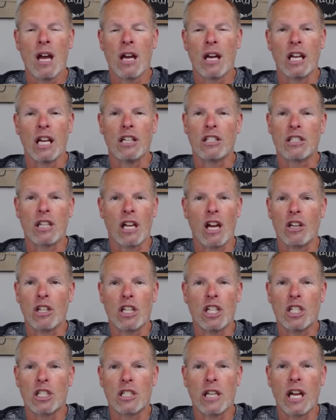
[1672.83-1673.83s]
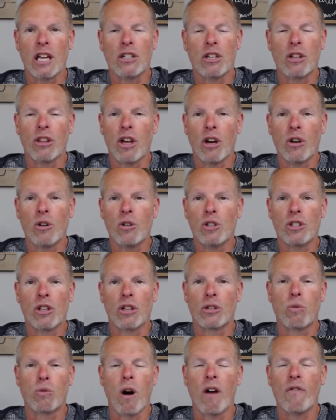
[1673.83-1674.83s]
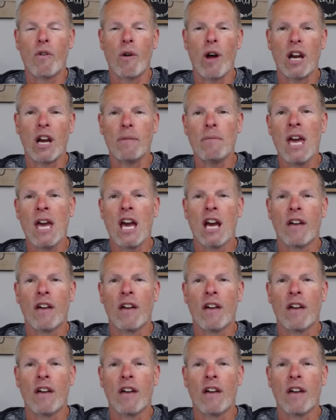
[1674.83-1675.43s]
He said to those, the 12 around him,